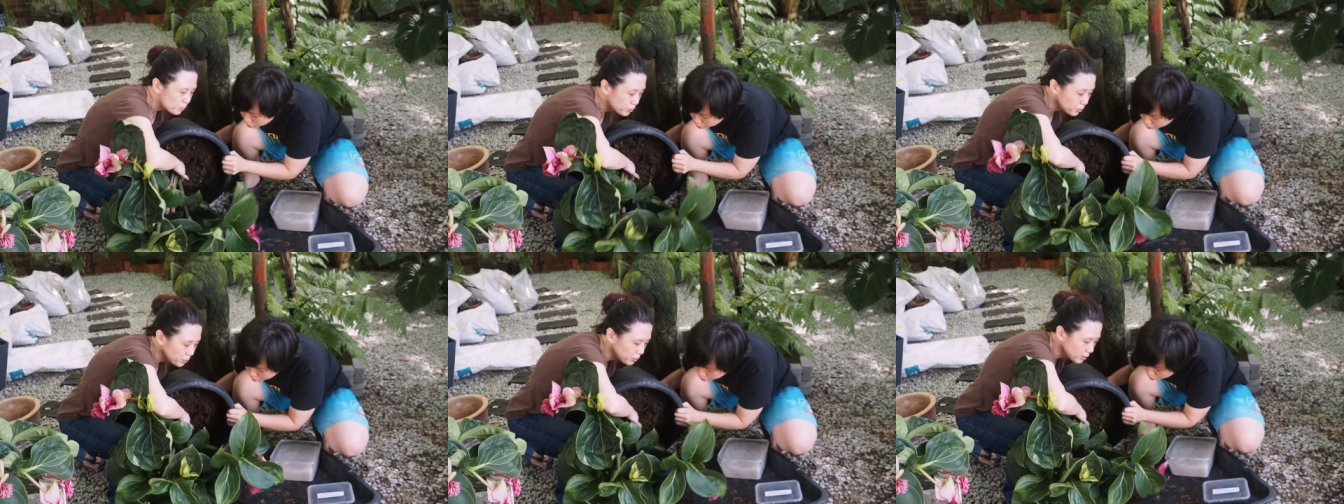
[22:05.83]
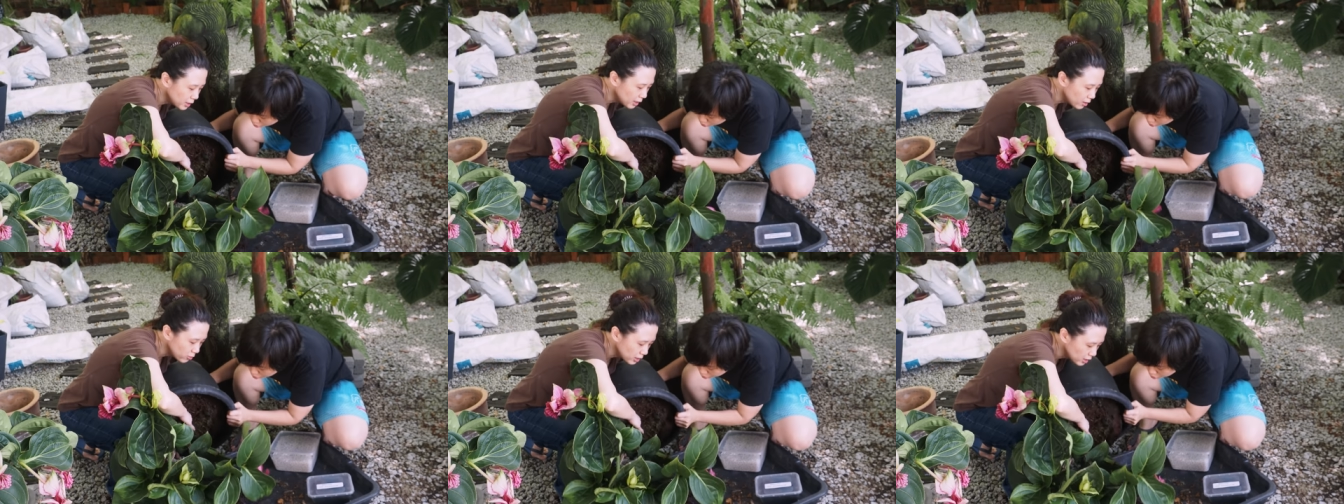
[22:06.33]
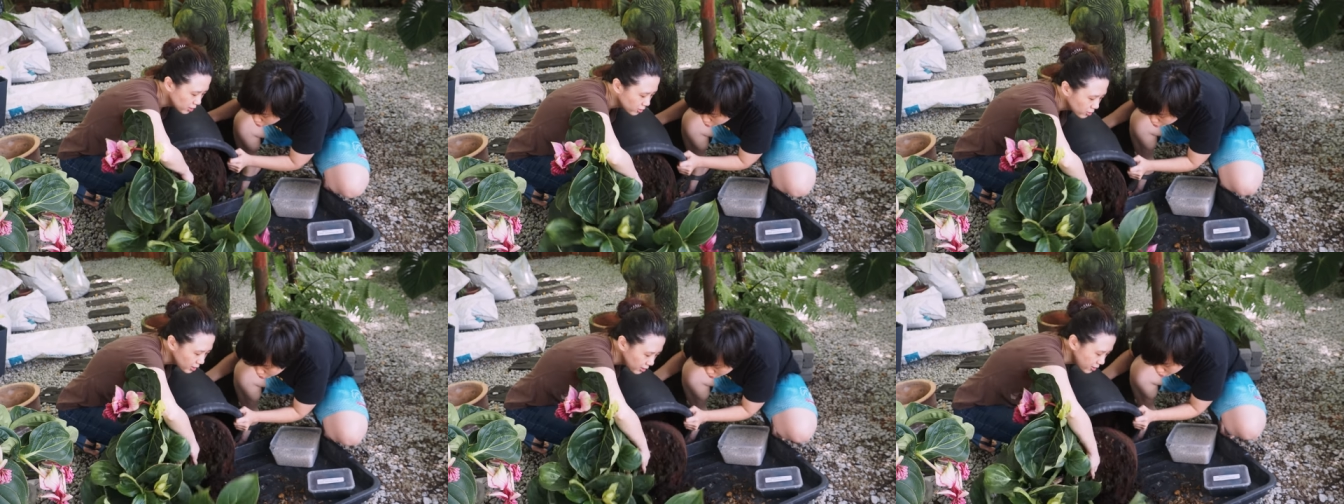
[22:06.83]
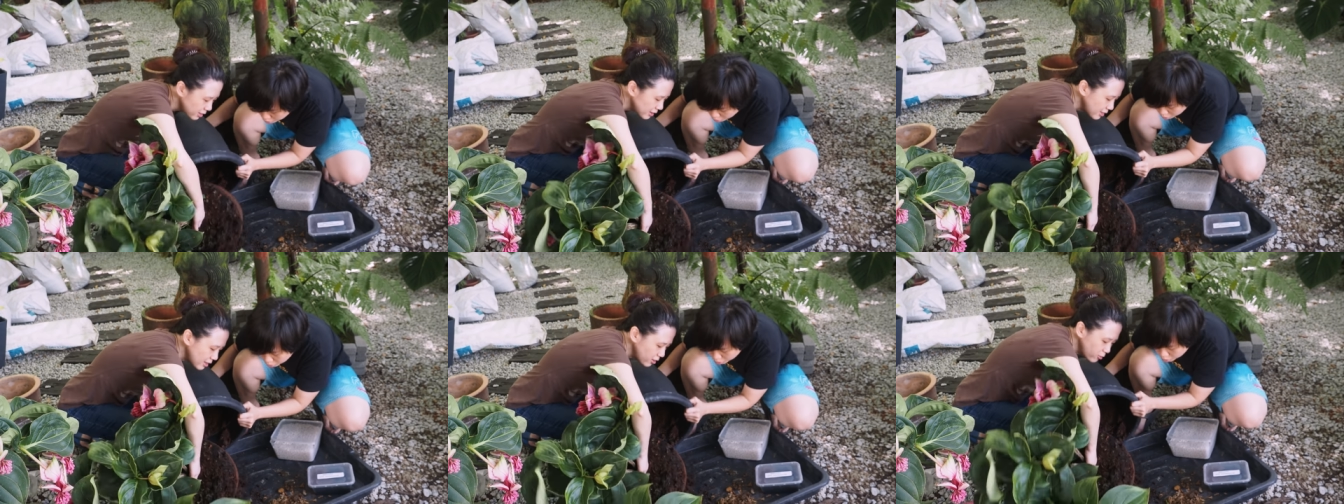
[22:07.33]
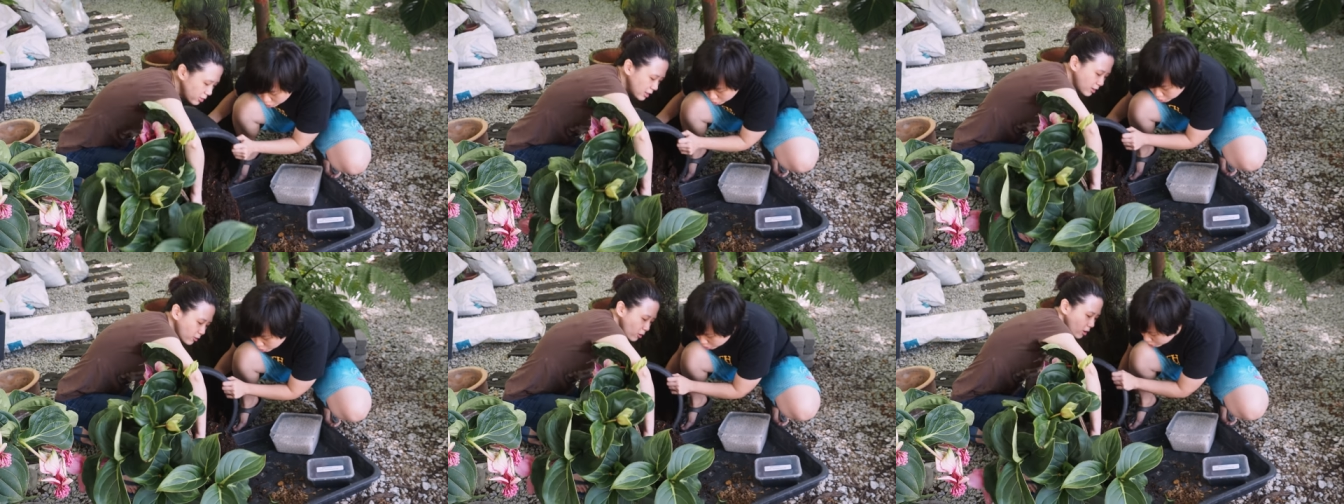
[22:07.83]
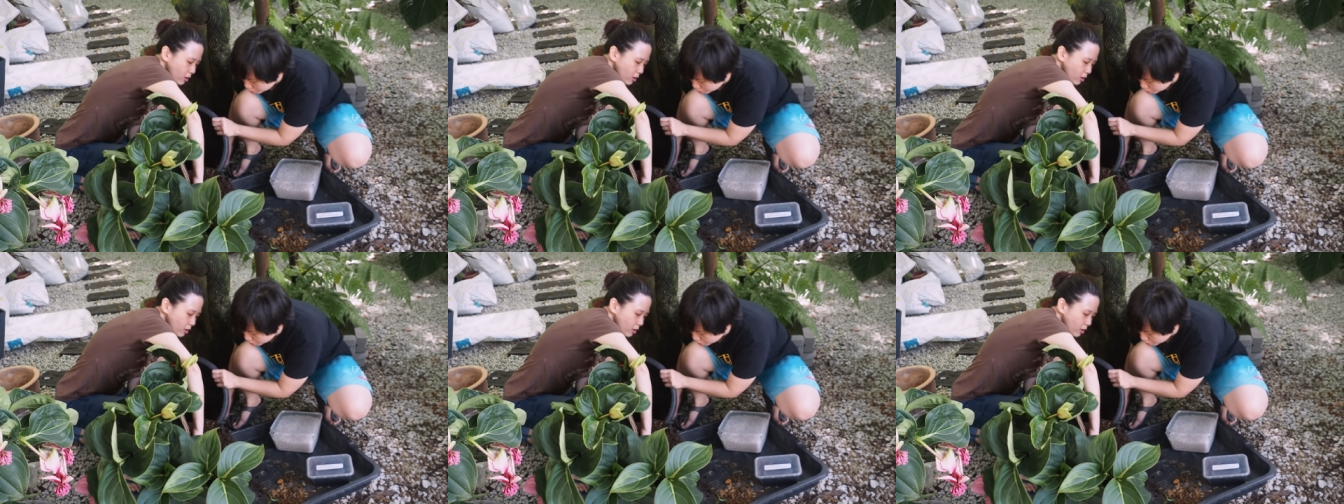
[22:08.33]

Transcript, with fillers: Pull, pull it. Okay, got it, got it. Thank you, thank you.